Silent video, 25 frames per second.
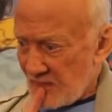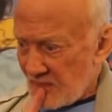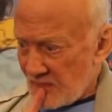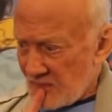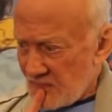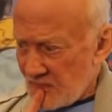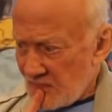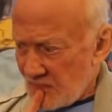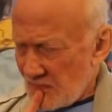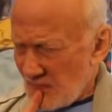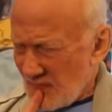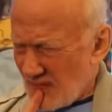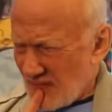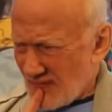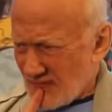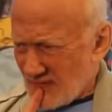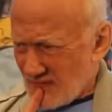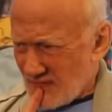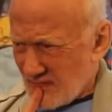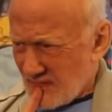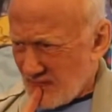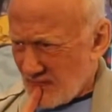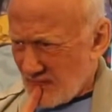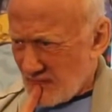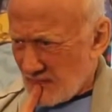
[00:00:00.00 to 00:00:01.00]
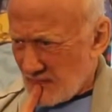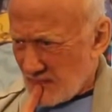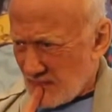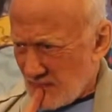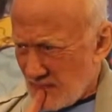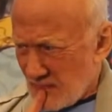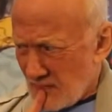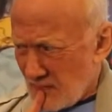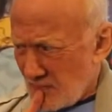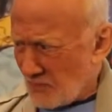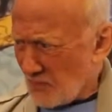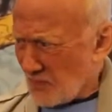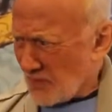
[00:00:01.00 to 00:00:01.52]
and you like,
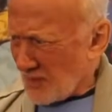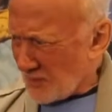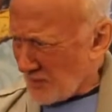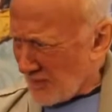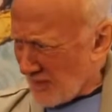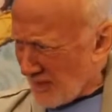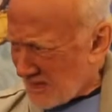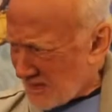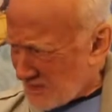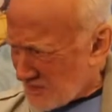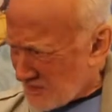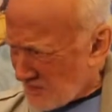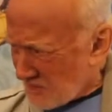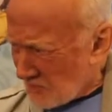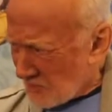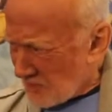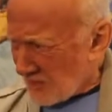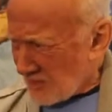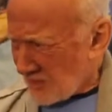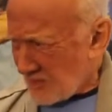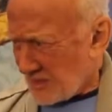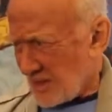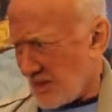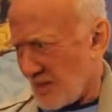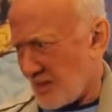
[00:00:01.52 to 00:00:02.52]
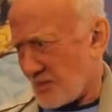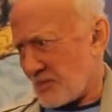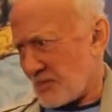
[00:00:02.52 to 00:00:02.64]
what makes it work that